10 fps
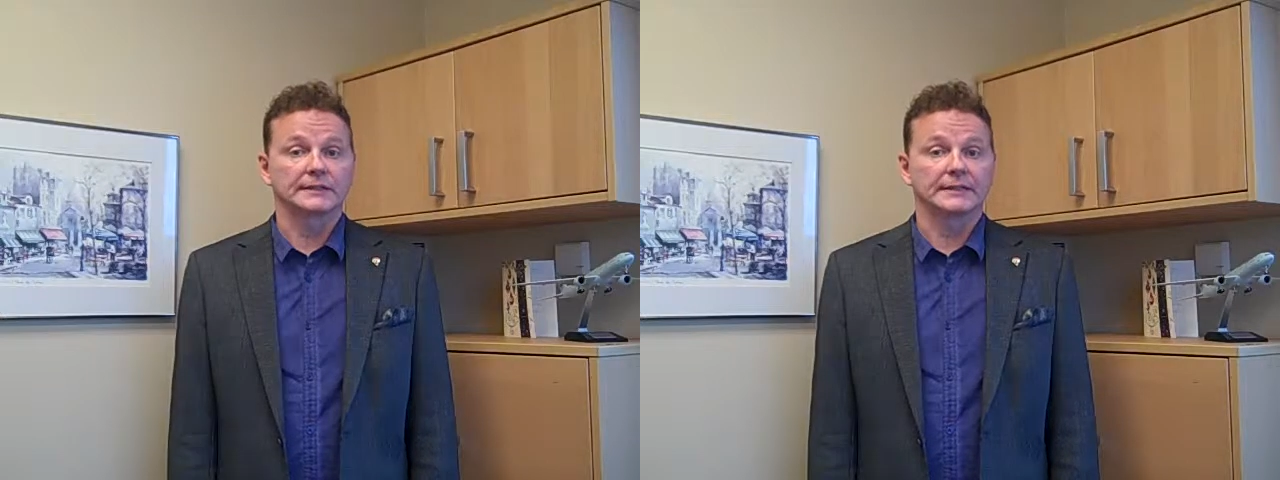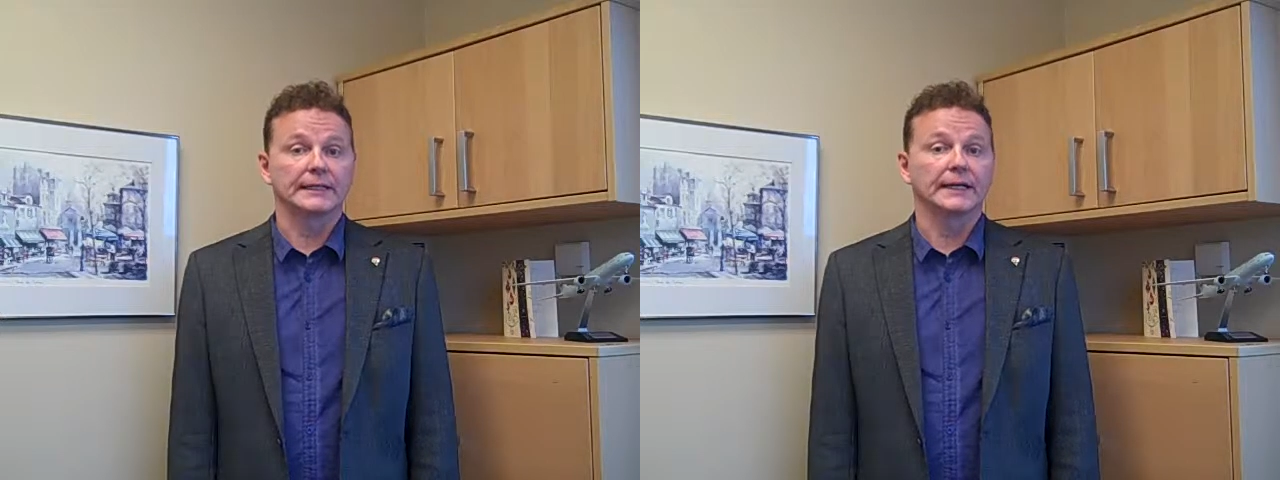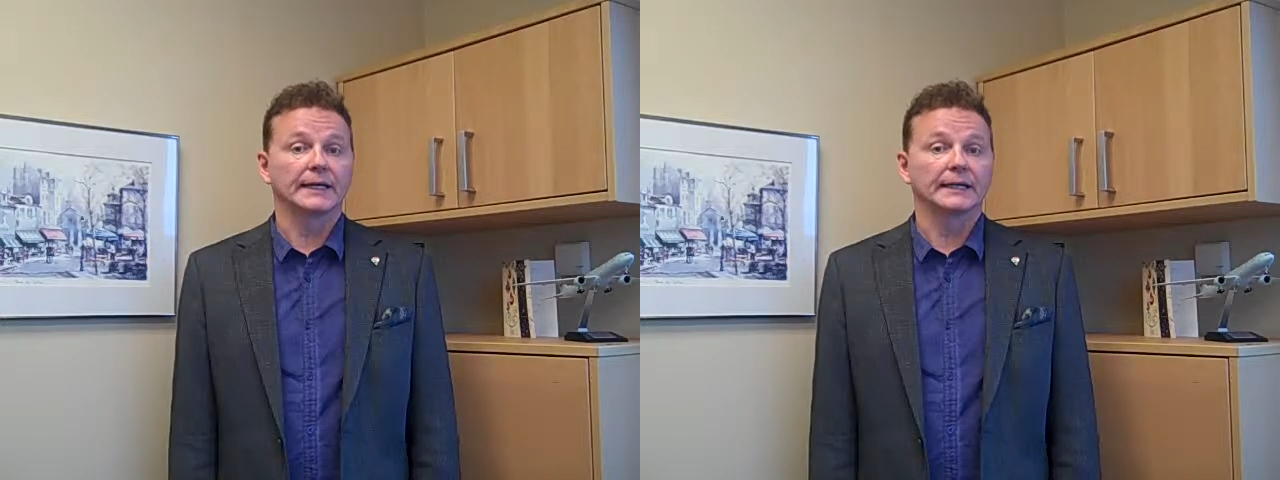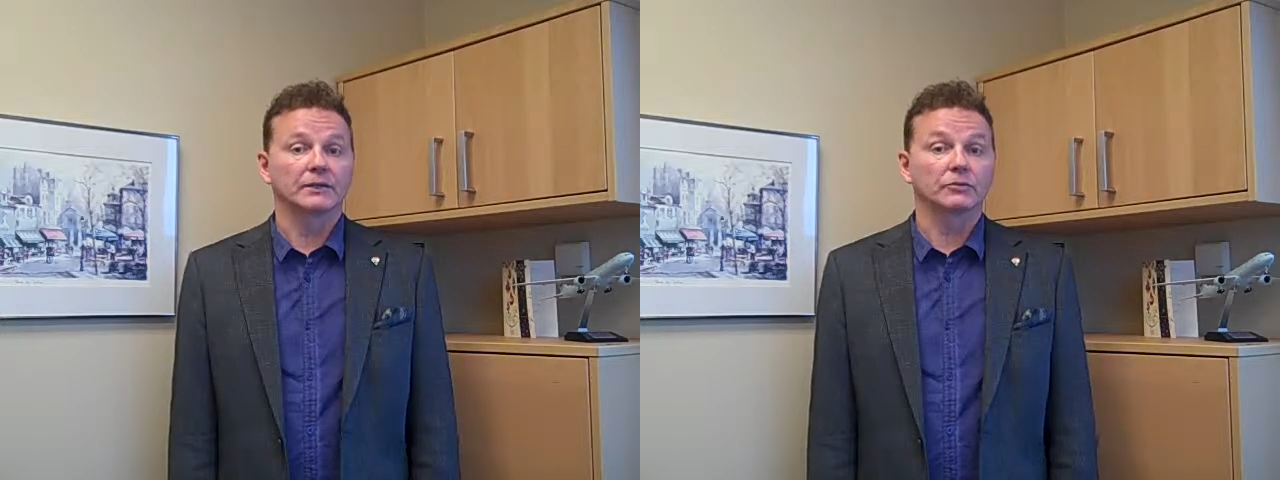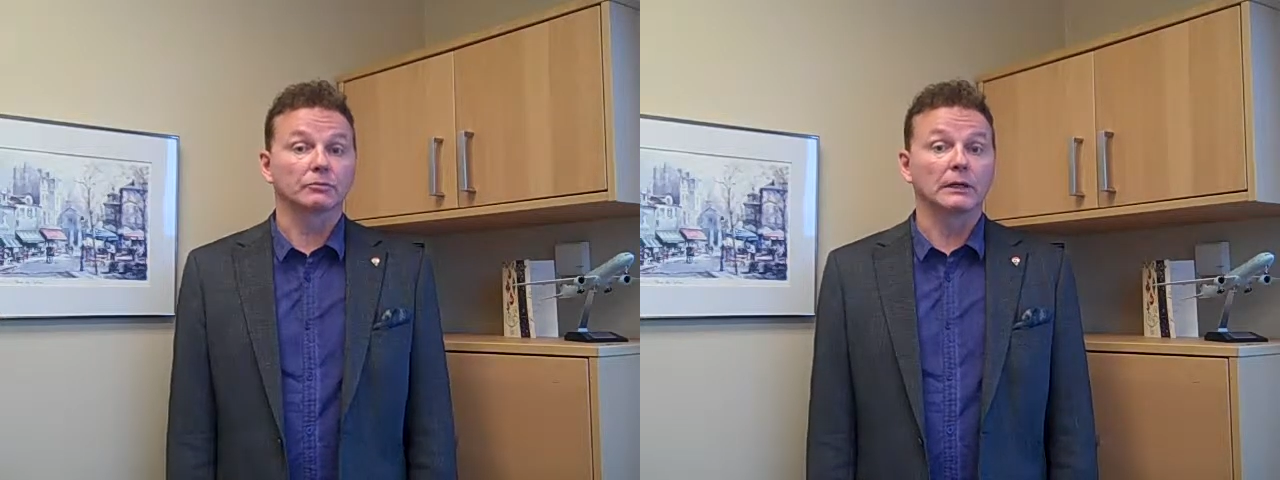today
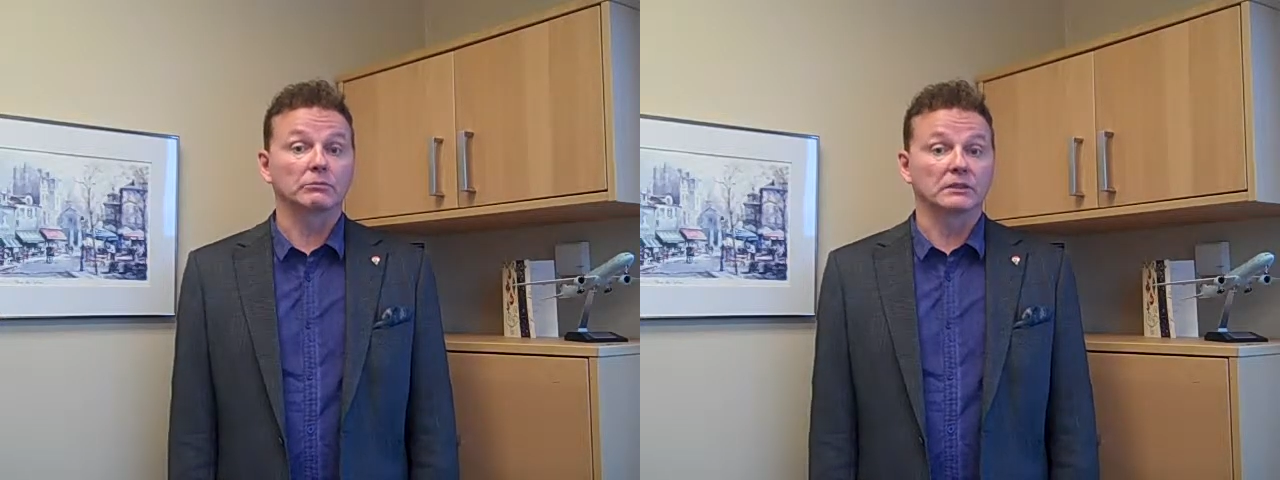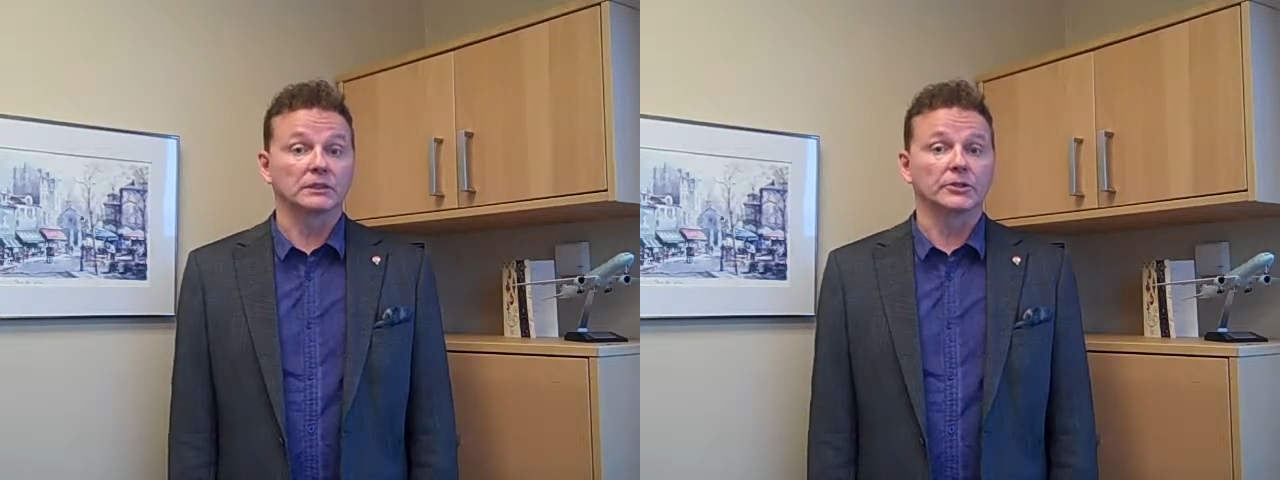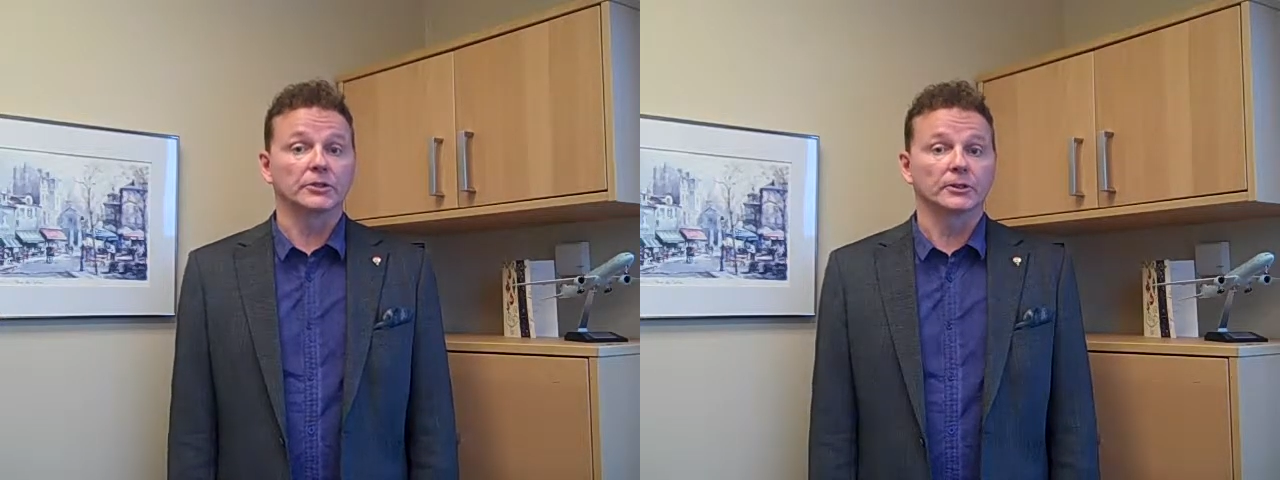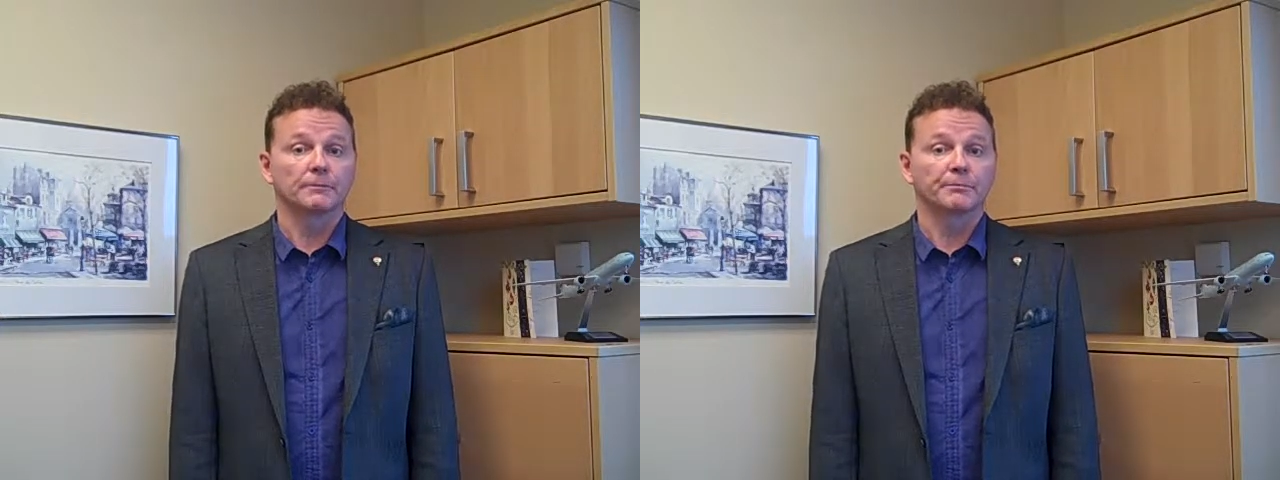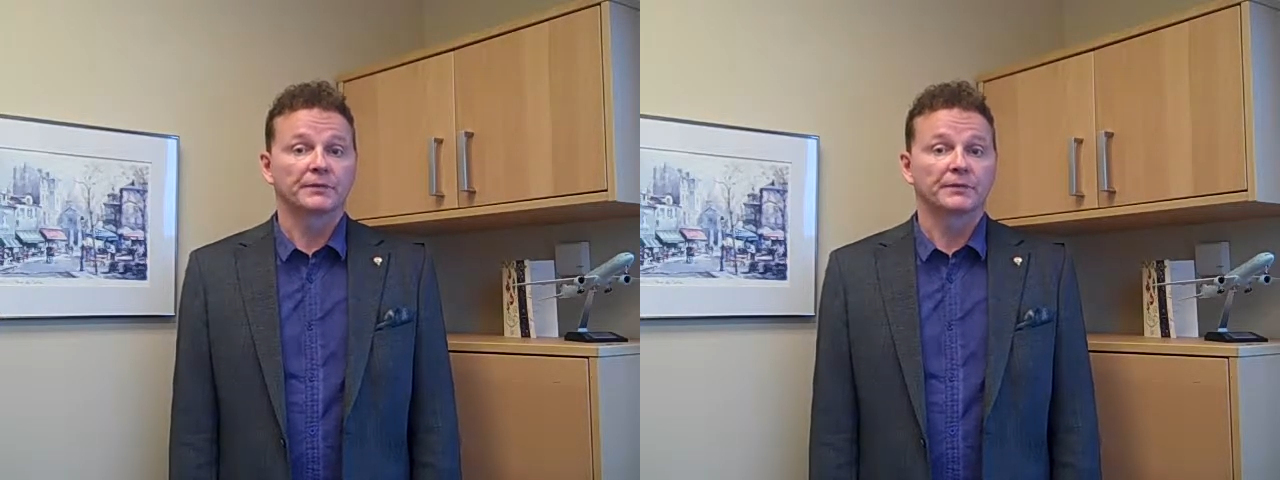and throughout the year.